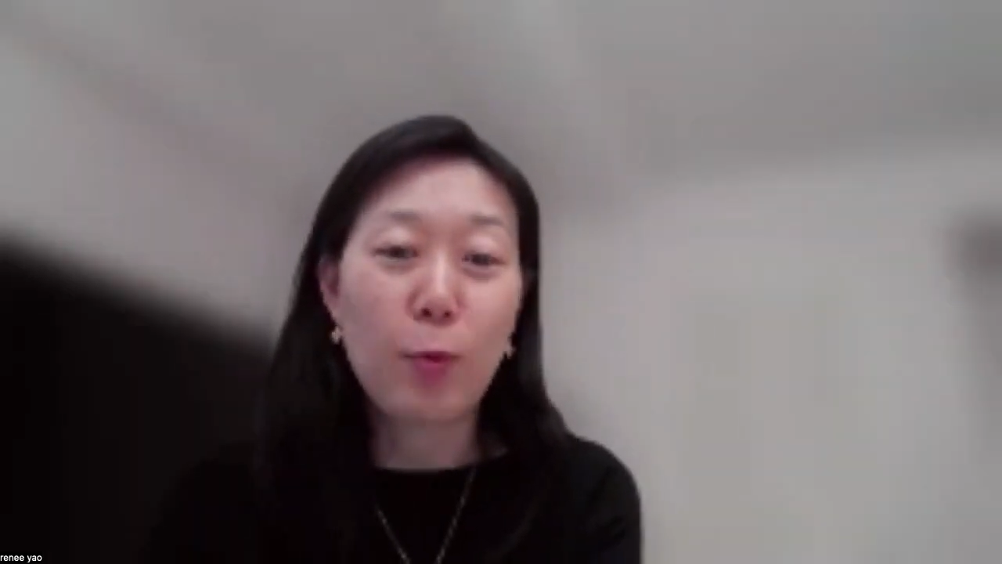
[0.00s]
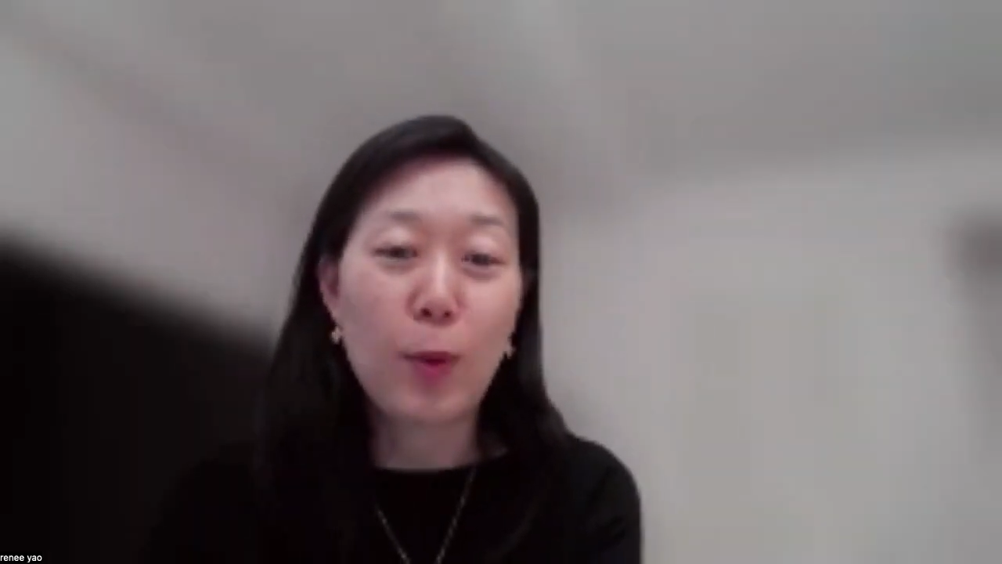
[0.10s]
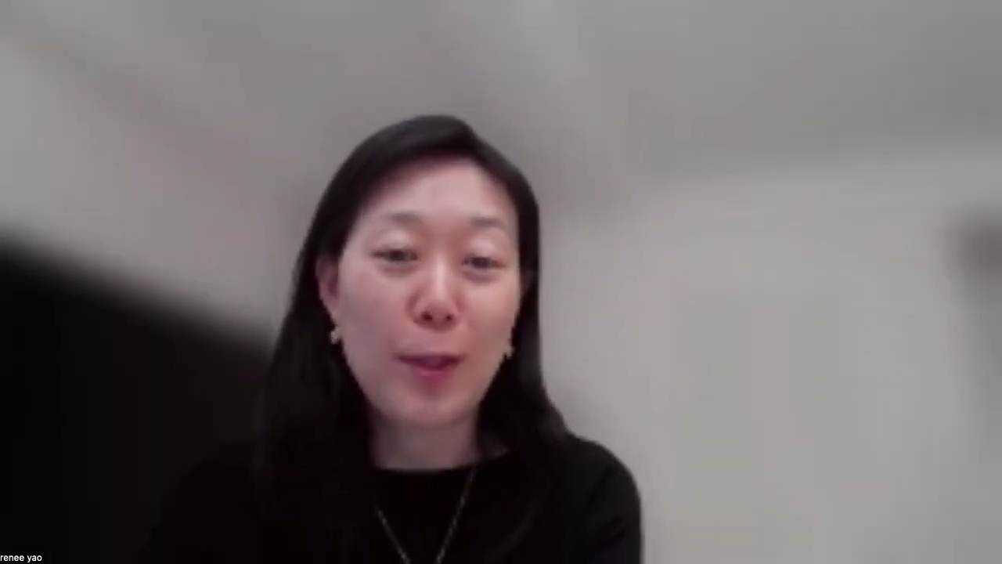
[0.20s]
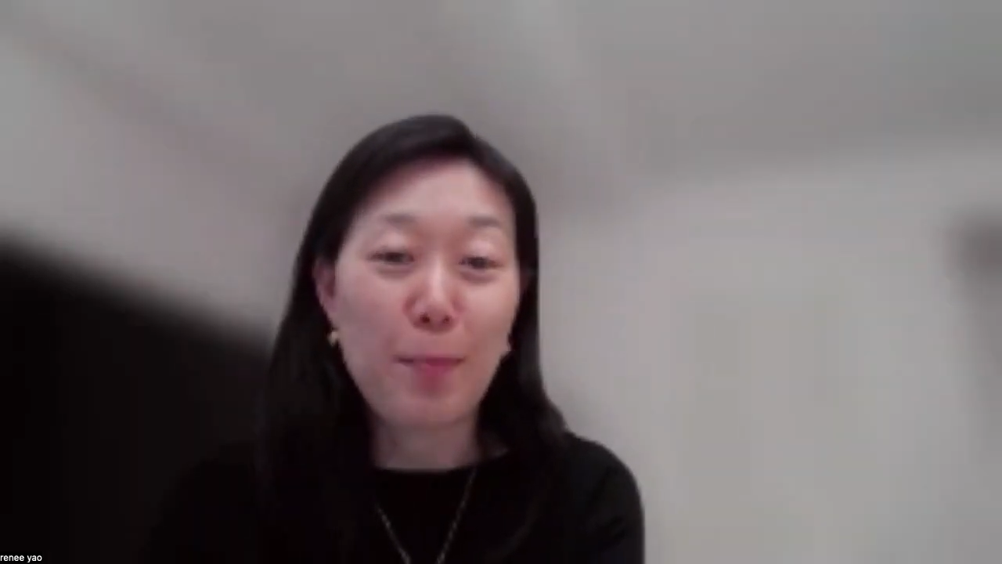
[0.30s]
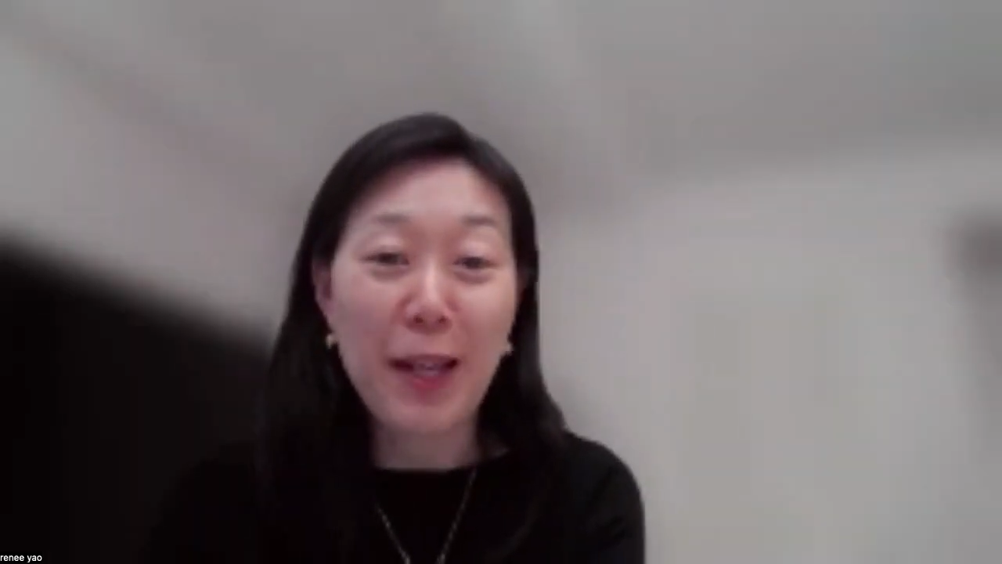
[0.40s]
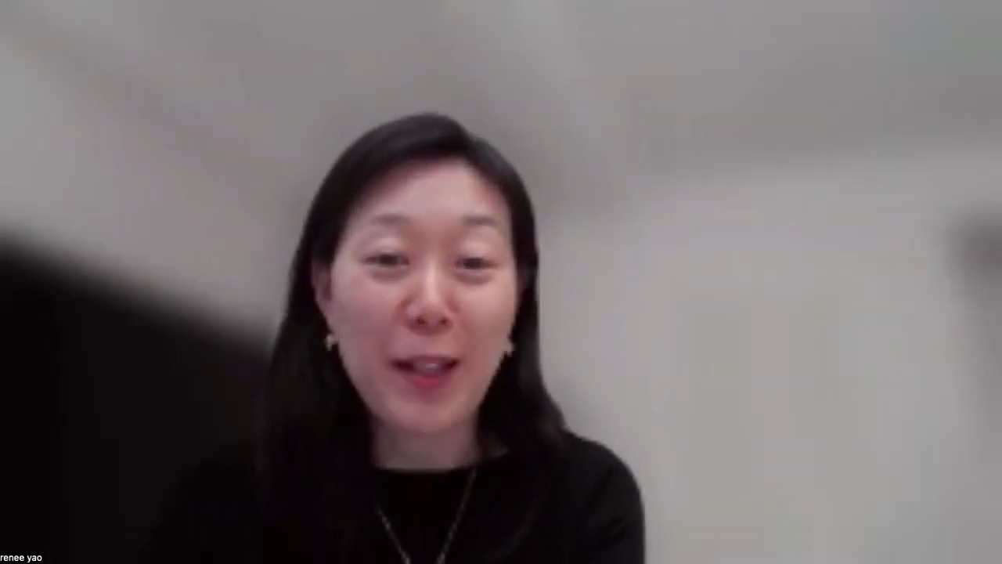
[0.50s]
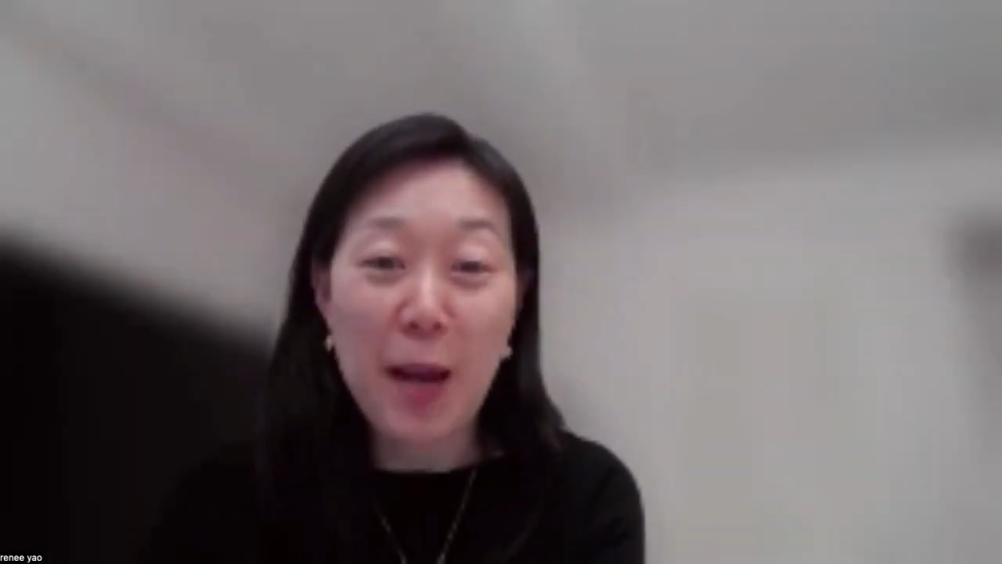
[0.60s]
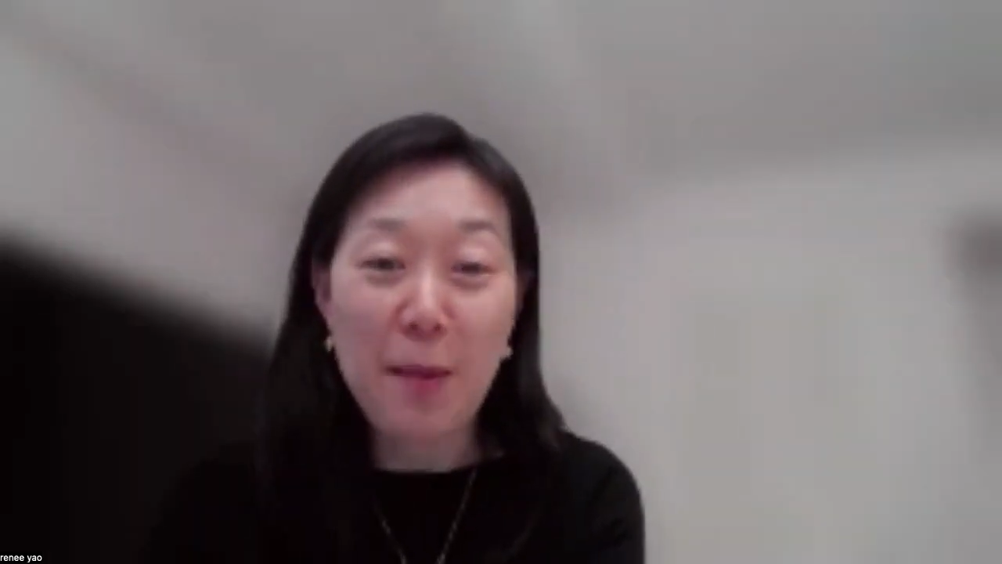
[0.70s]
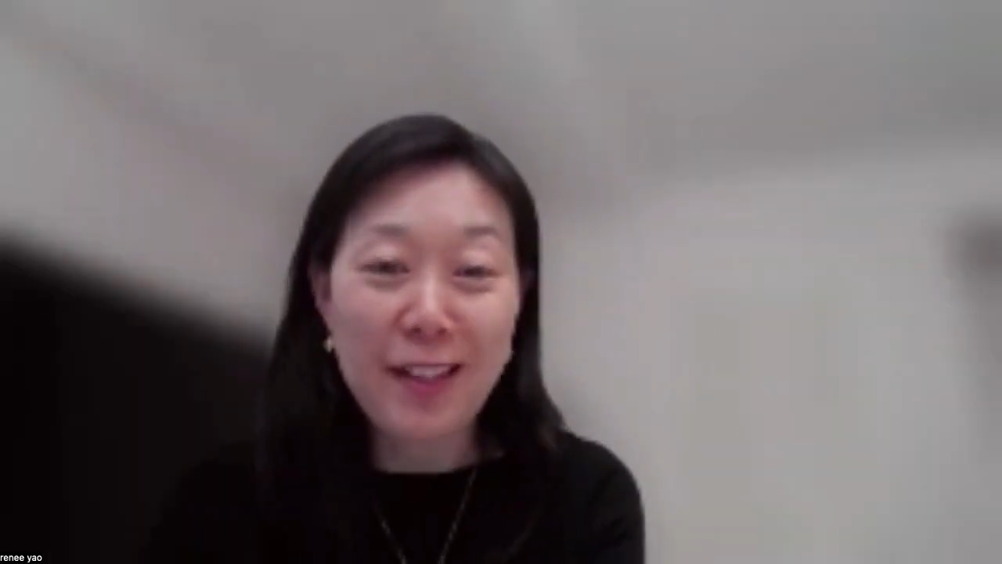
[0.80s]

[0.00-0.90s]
what the big names